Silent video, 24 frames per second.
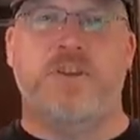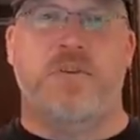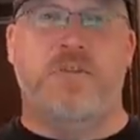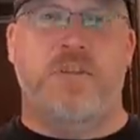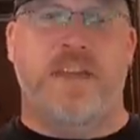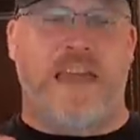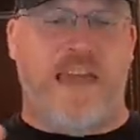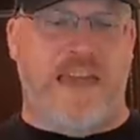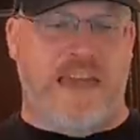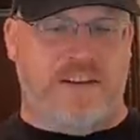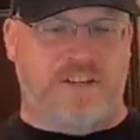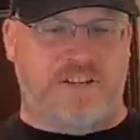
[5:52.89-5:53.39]
So
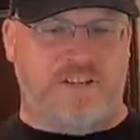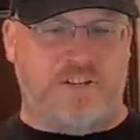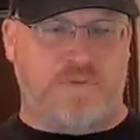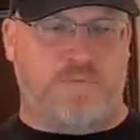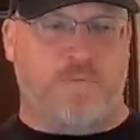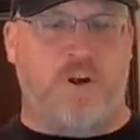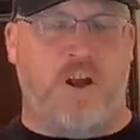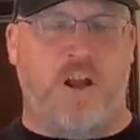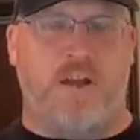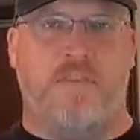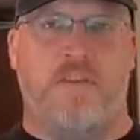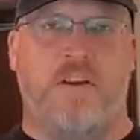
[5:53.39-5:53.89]
the edges
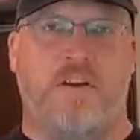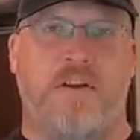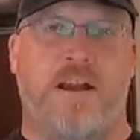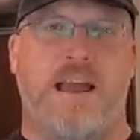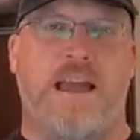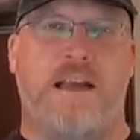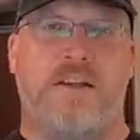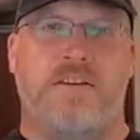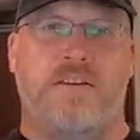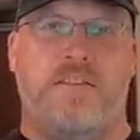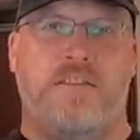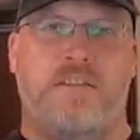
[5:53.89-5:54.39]
were on the
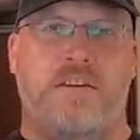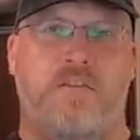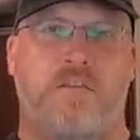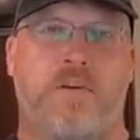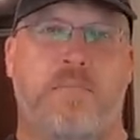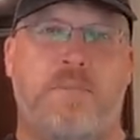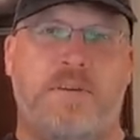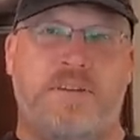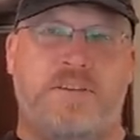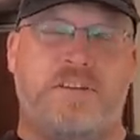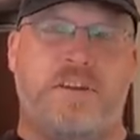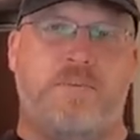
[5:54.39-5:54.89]
ground and the
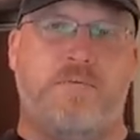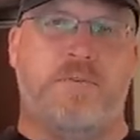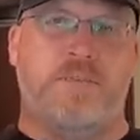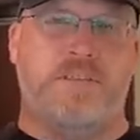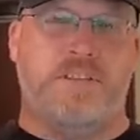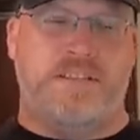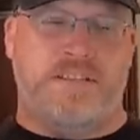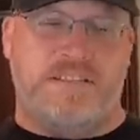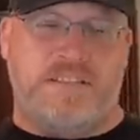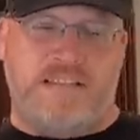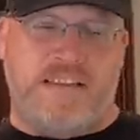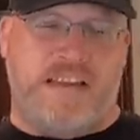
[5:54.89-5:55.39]
grippy stuff
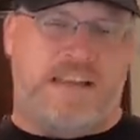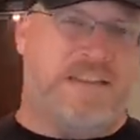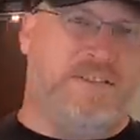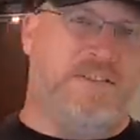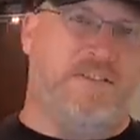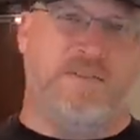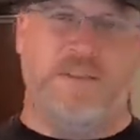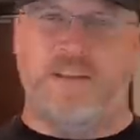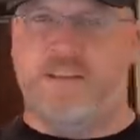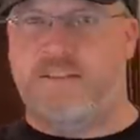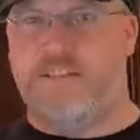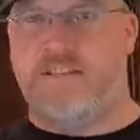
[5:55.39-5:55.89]
was inside,
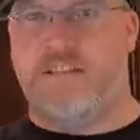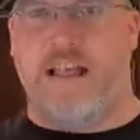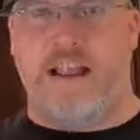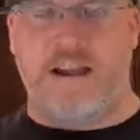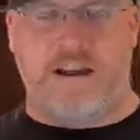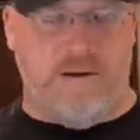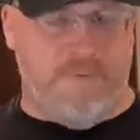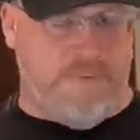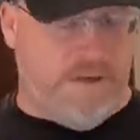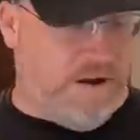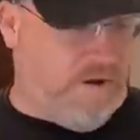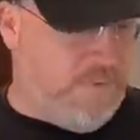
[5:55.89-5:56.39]
so they'd
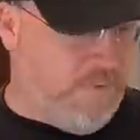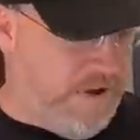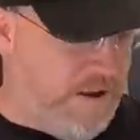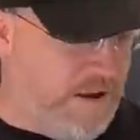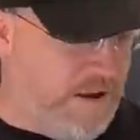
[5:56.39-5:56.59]
slide no matter